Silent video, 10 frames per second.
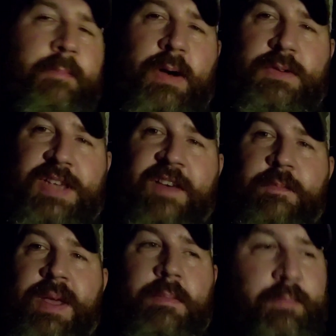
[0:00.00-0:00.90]
boats
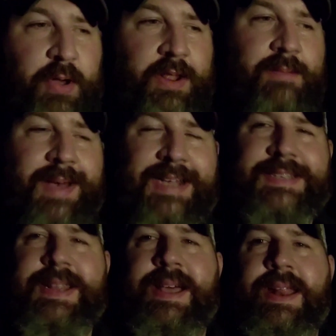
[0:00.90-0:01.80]
have been putting
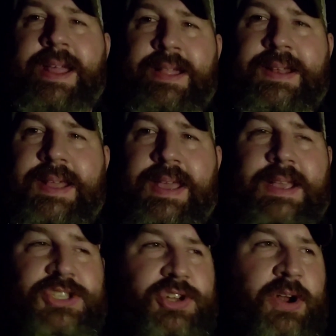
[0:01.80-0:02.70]
maxed
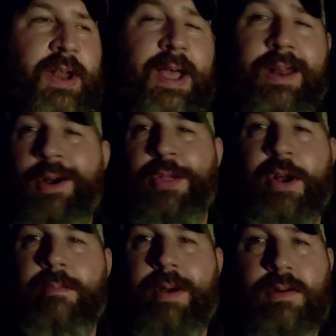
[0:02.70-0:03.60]
LED stern light on
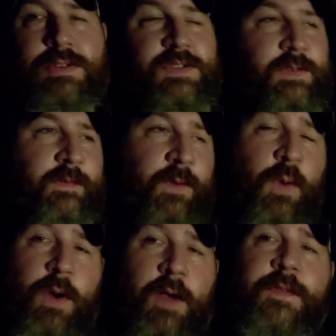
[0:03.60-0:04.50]
their boats
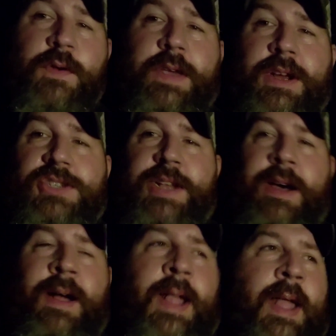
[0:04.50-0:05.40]
for a few years
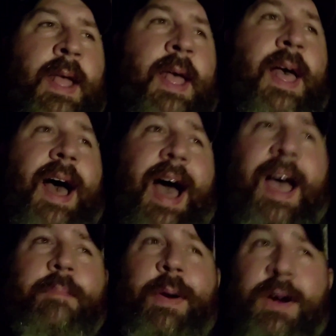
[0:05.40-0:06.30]
now.
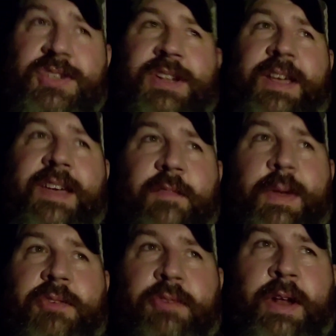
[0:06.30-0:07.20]
I personally have
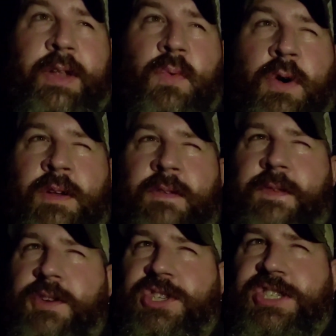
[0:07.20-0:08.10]
been running one
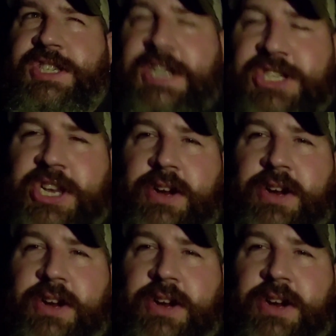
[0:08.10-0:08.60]
for 6